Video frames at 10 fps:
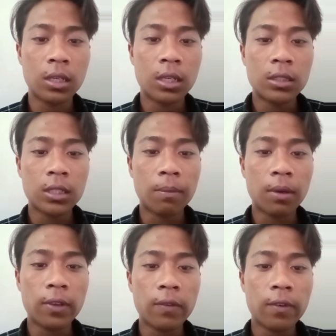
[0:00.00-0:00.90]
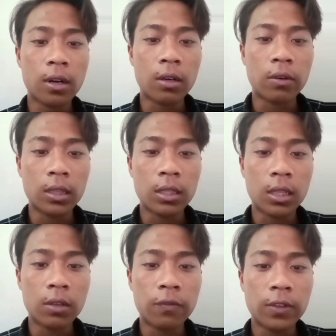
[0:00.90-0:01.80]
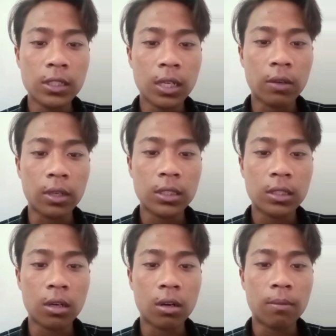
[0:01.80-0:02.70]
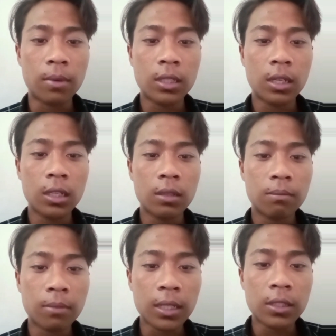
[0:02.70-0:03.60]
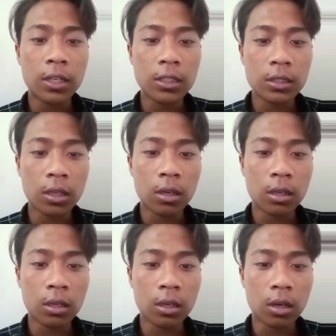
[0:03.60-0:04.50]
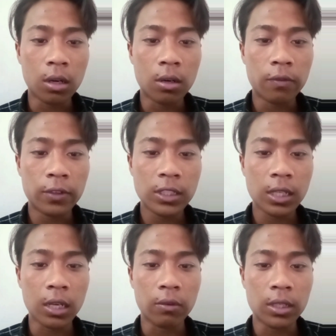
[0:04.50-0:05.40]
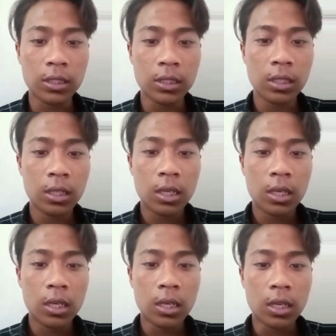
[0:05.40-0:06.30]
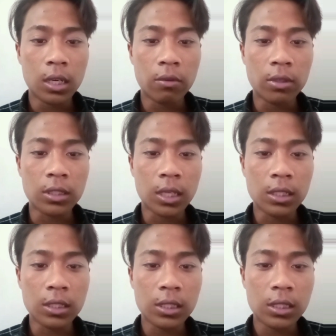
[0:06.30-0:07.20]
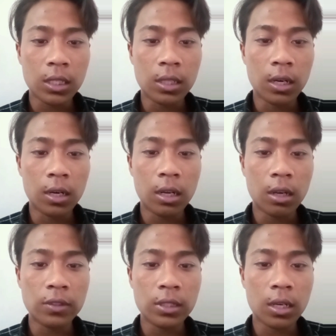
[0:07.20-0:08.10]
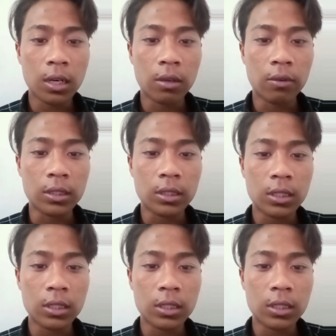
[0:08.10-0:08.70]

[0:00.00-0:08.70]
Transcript: Some have even argued that the first language or mother tongue or first language in nuisance in the learning of second language.